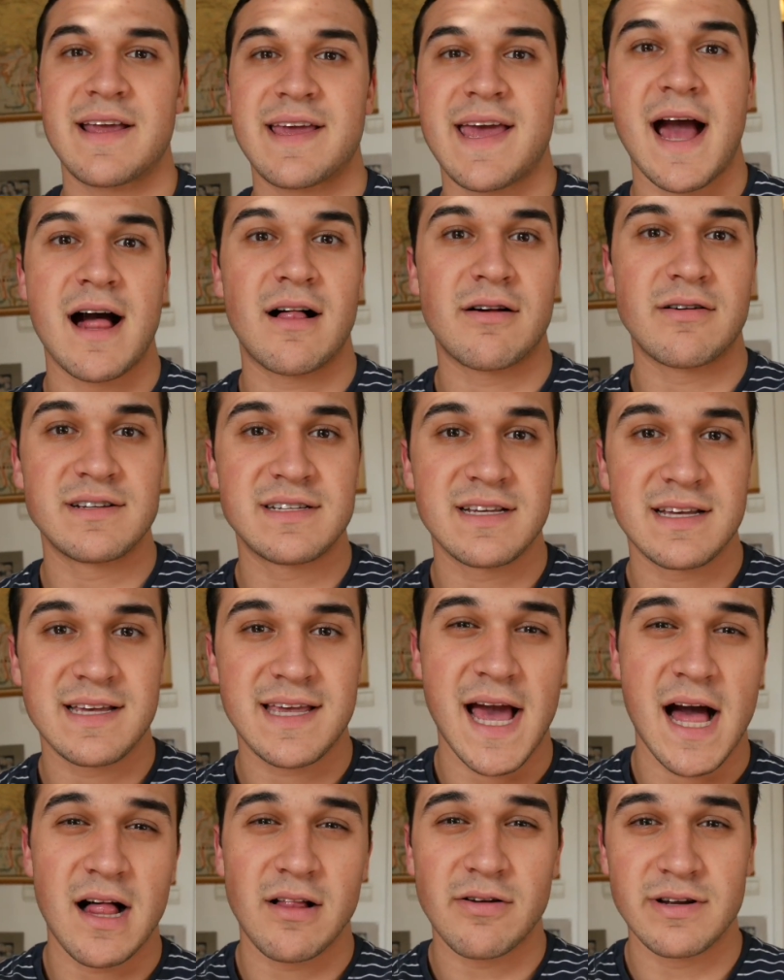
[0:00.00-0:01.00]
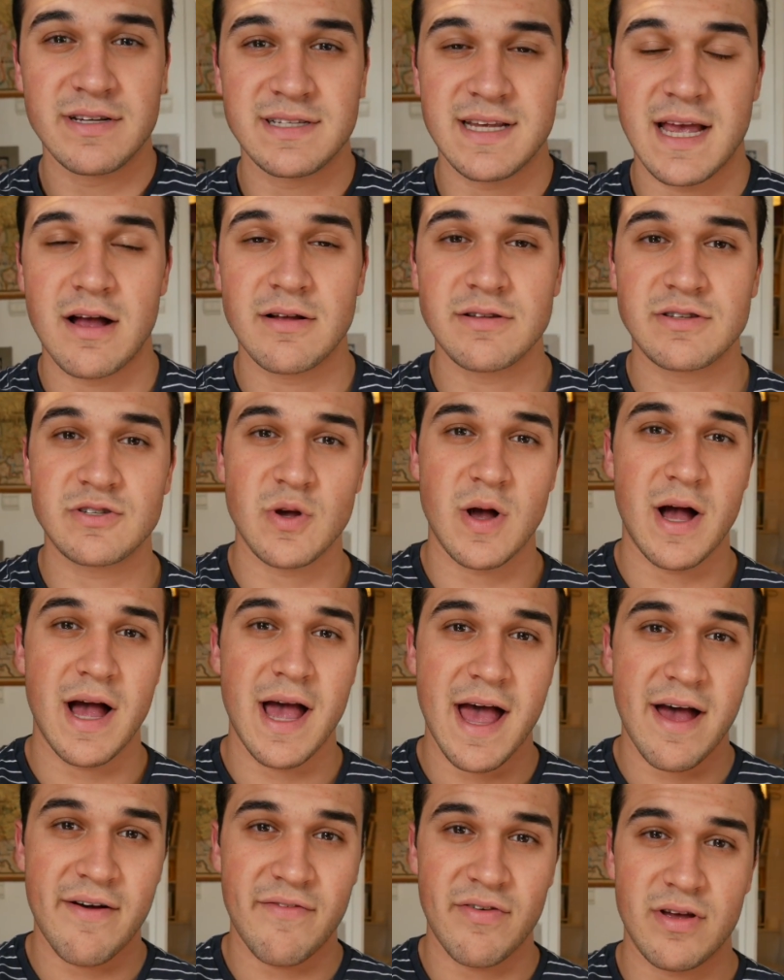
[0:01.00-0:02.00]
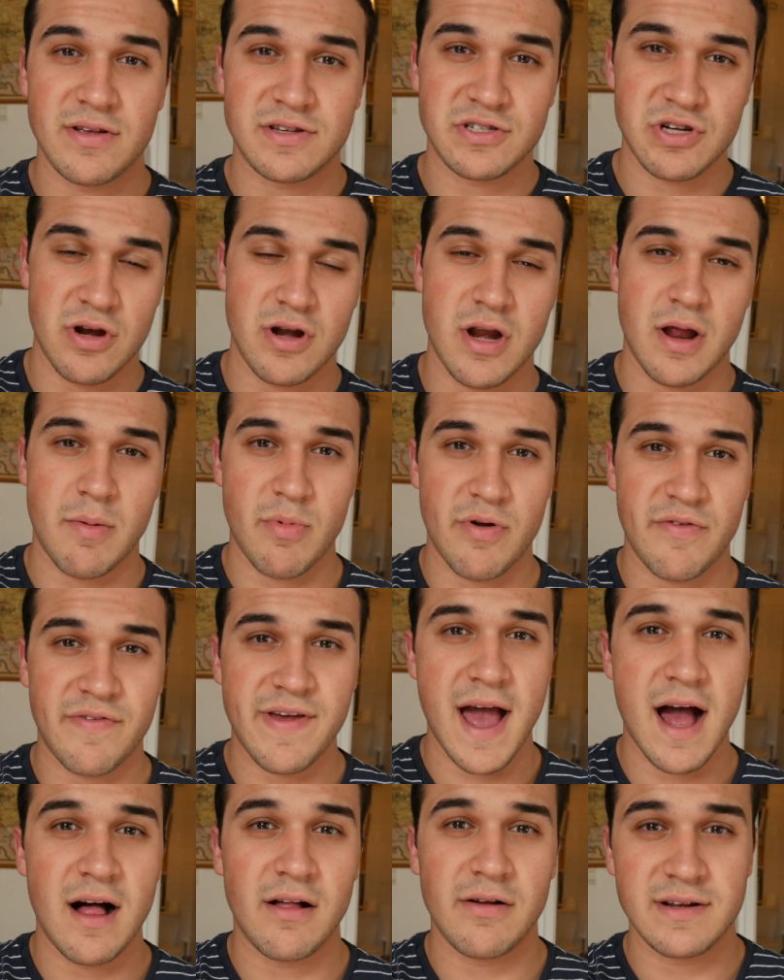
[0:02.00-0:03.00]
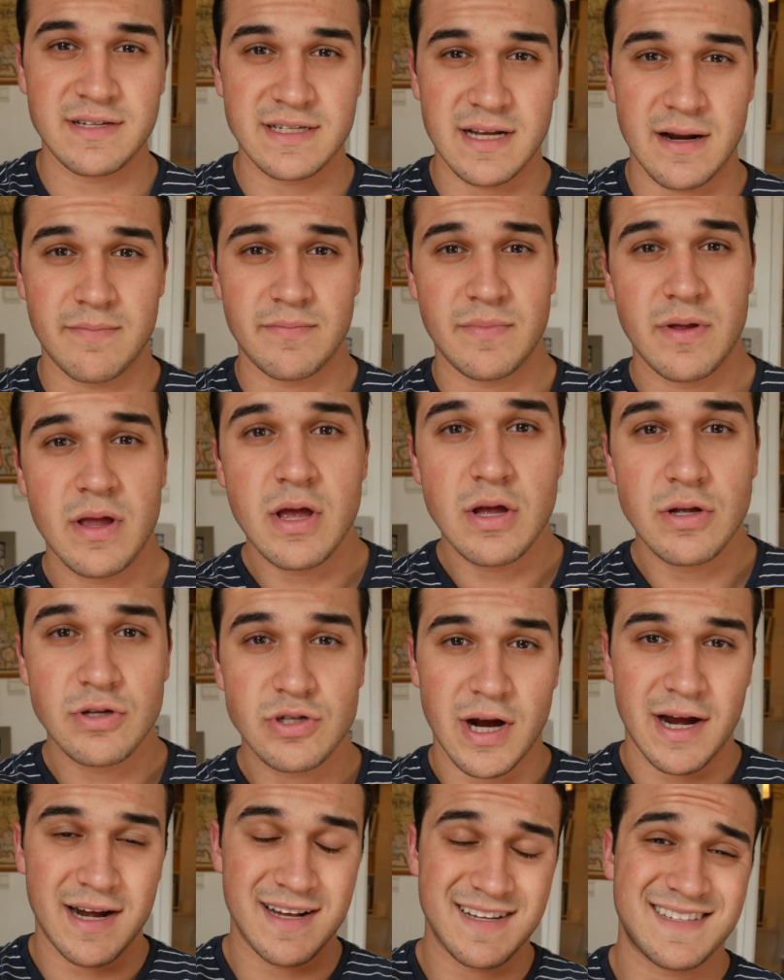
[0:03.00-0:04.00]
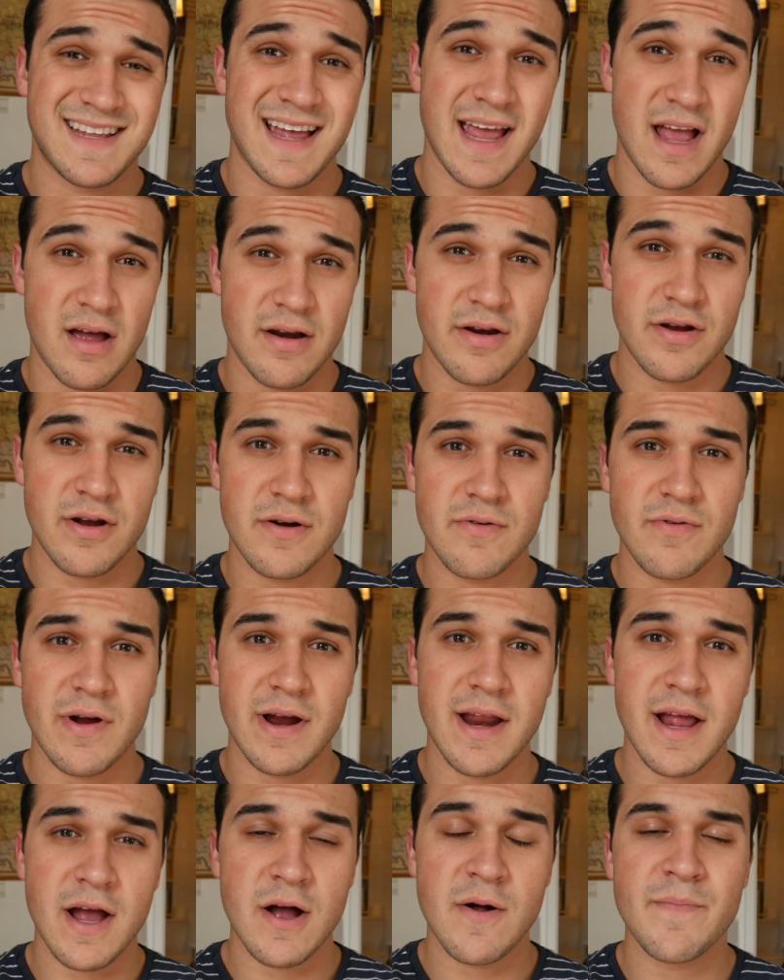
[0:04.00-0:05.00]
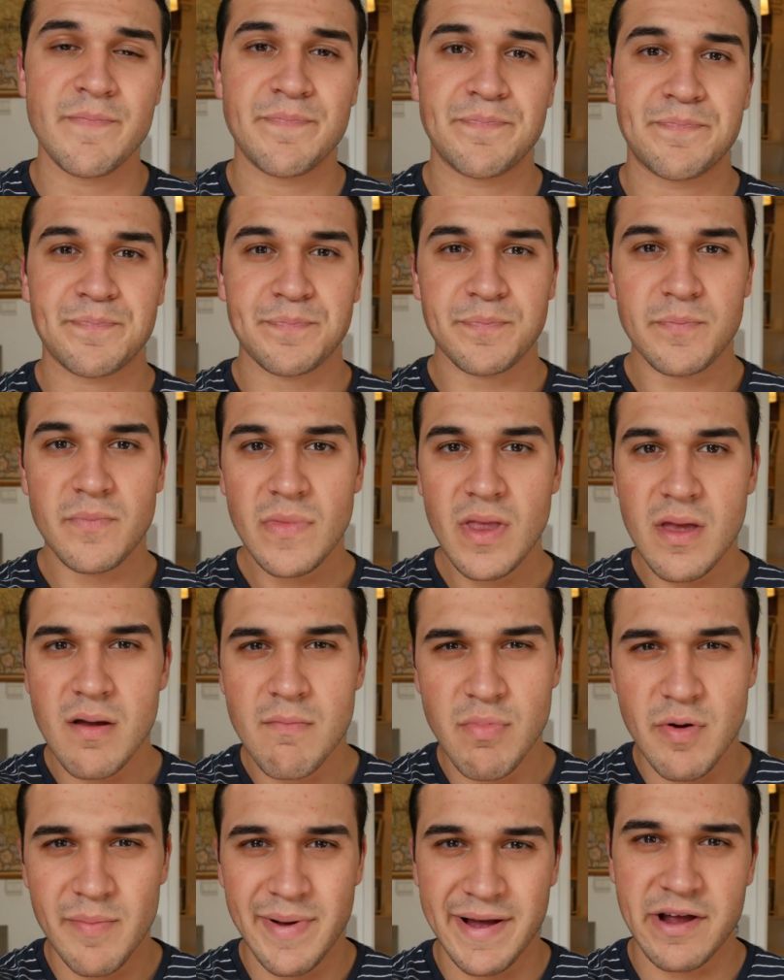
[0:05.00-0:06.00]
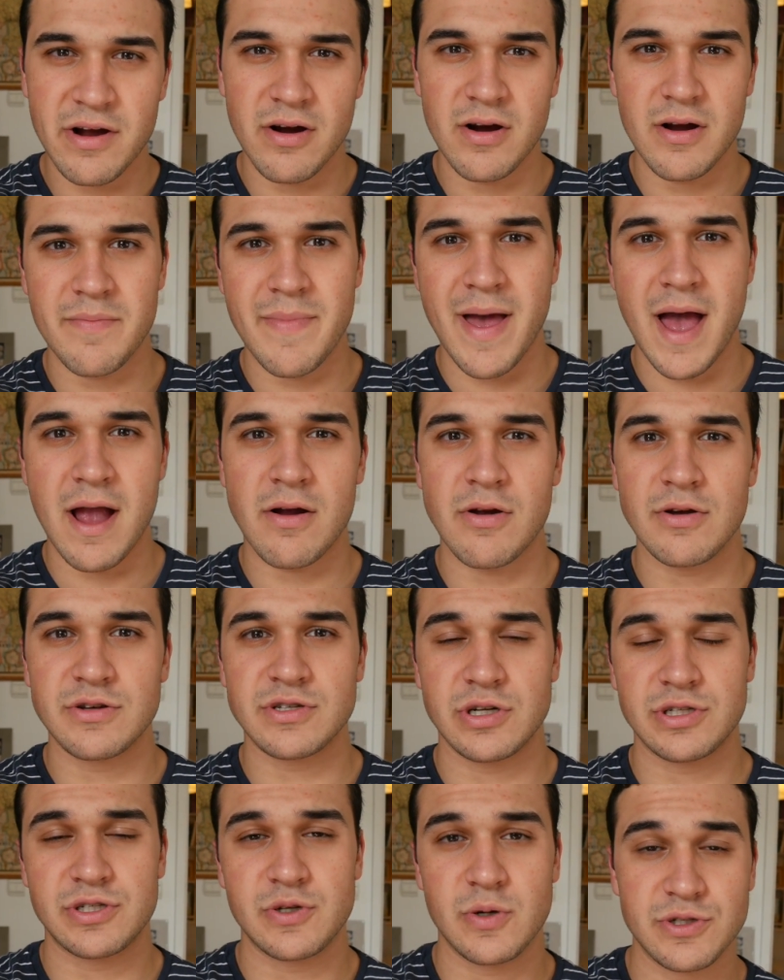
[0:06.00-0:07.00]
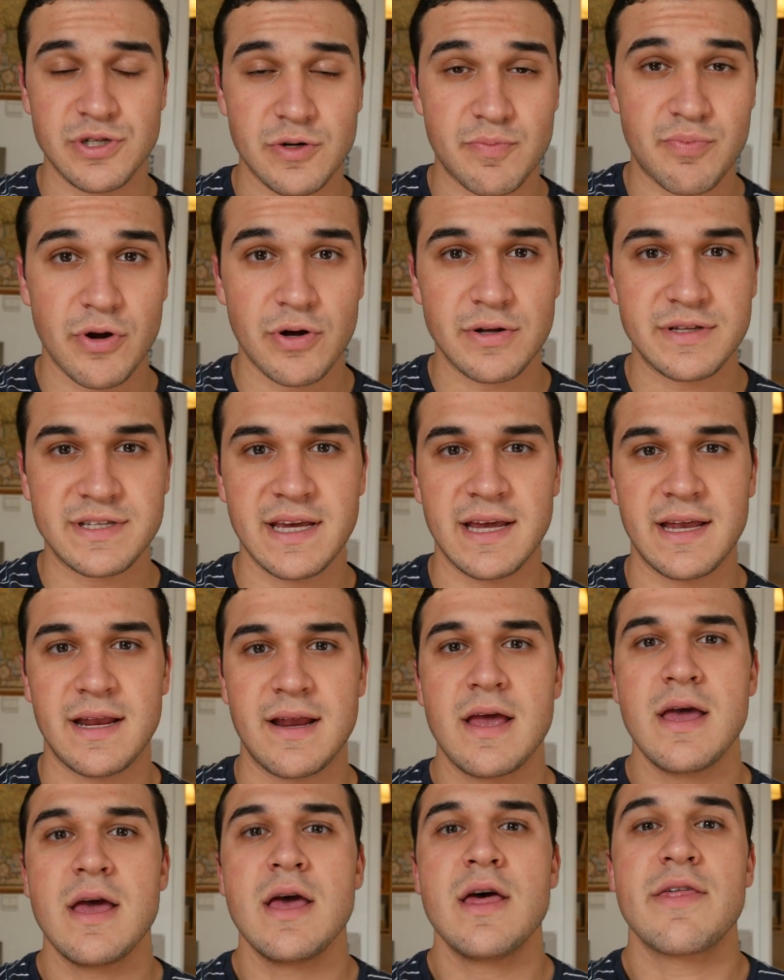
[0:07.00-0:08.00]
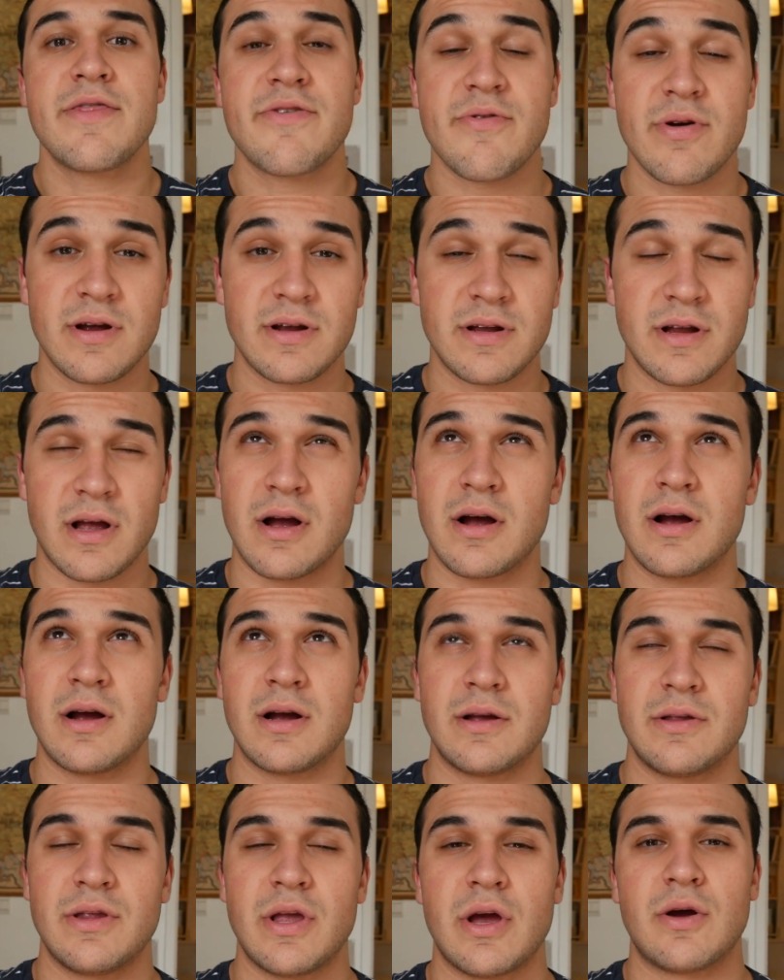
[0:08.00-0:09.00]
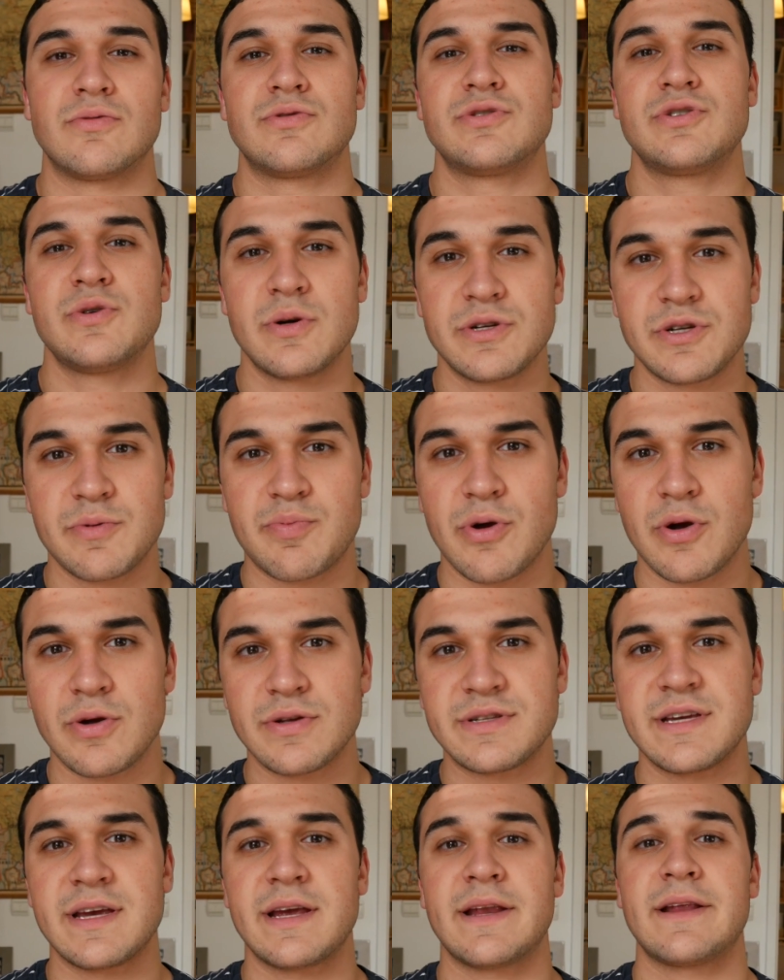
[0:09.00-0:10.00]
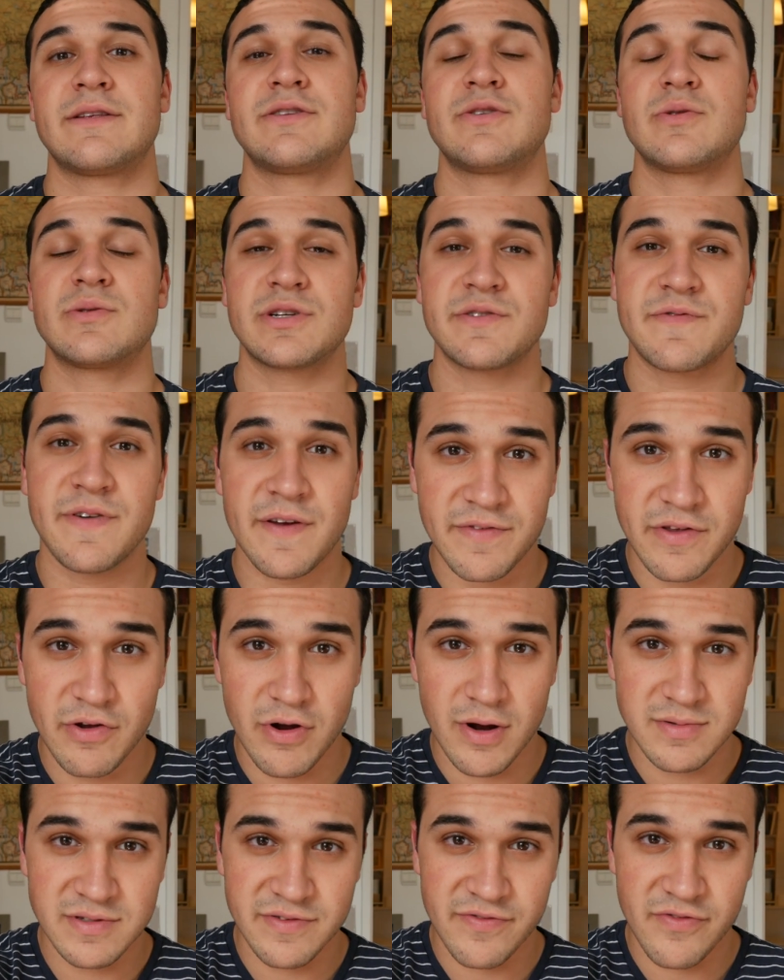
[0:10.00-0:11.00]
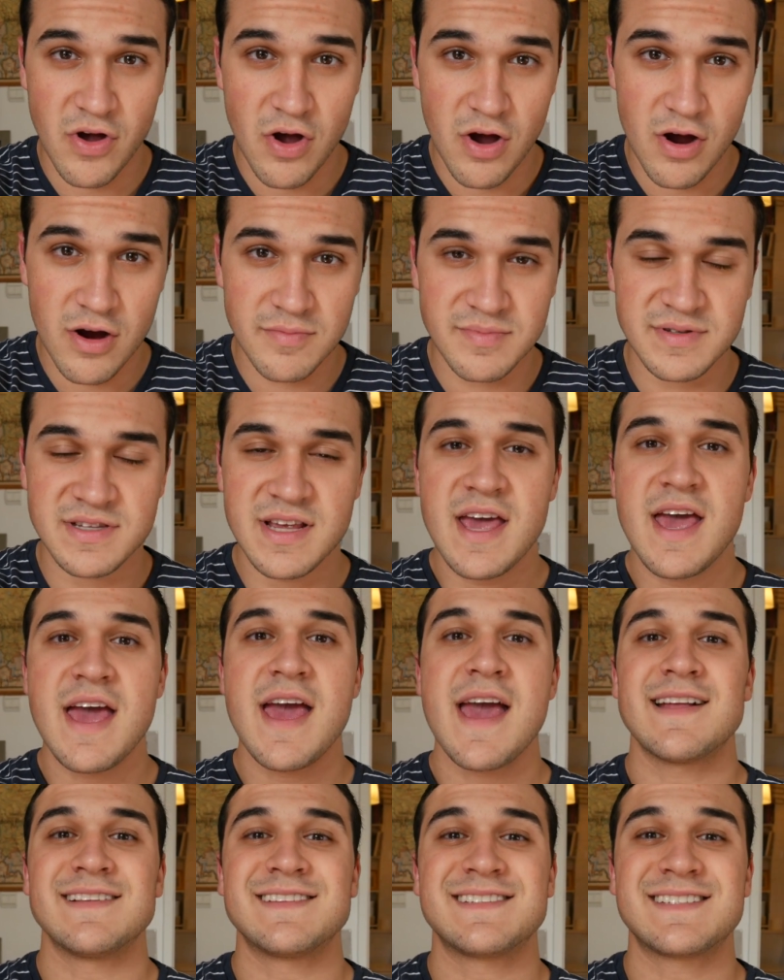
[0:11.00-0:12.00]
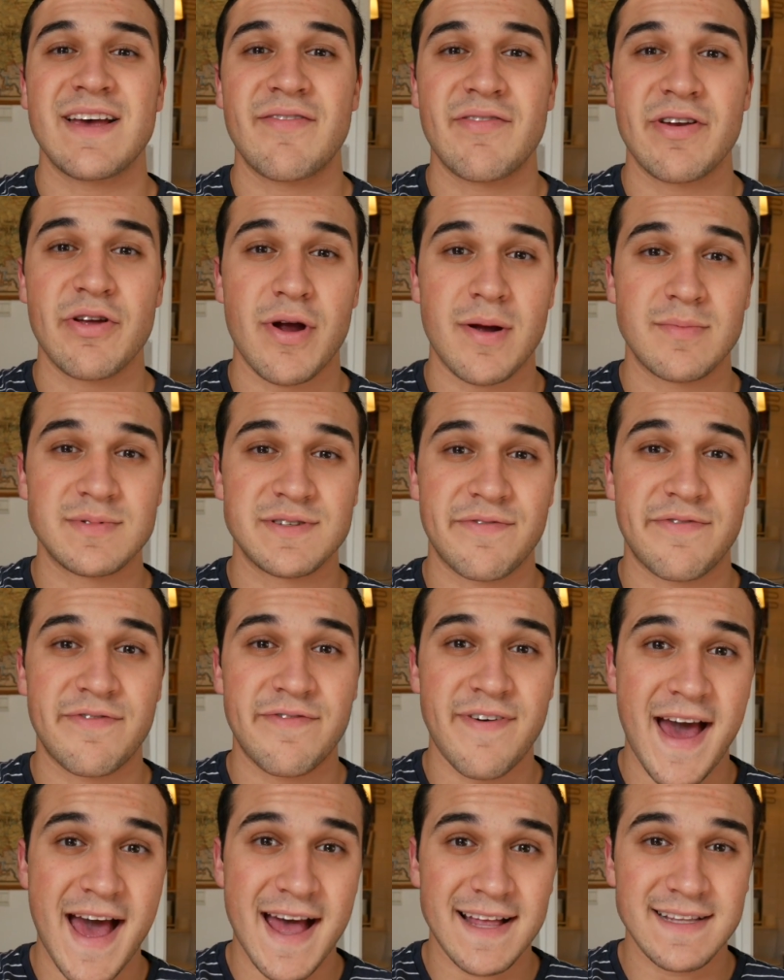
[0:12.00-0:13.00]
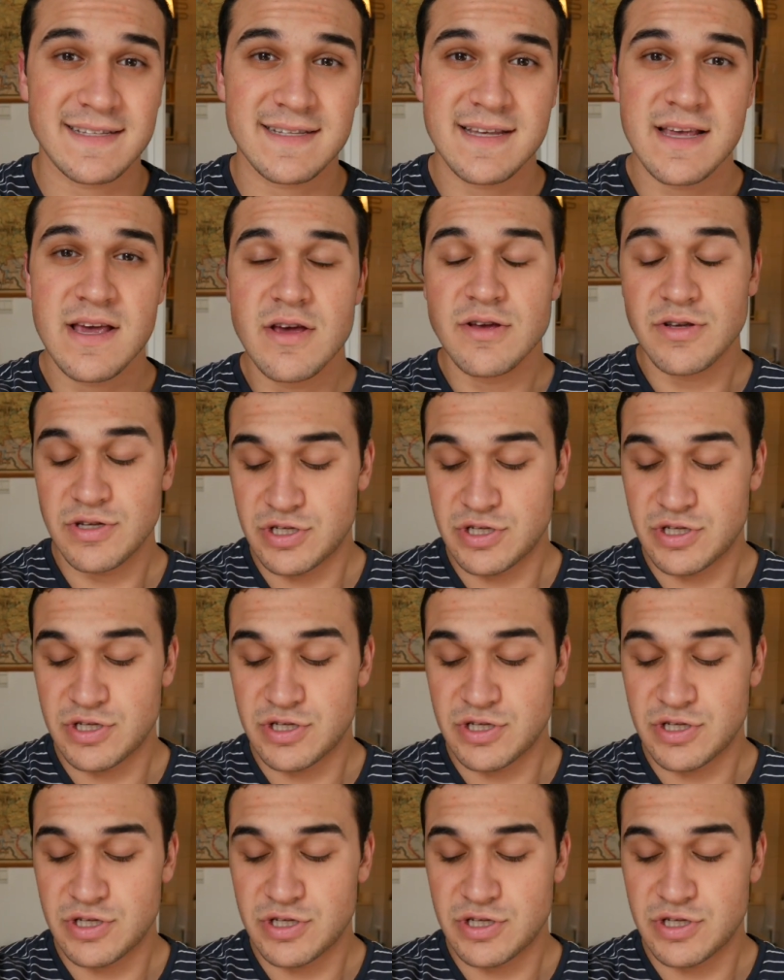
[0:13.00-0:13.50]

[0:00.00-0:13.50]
to calories in, calories out, so I have a certain number of calories that I'm trying to stay under right now, but my current macros are 200 protein, 300, uh, no, 200 protein, 250 grams of carbs, and 70 grams of fats.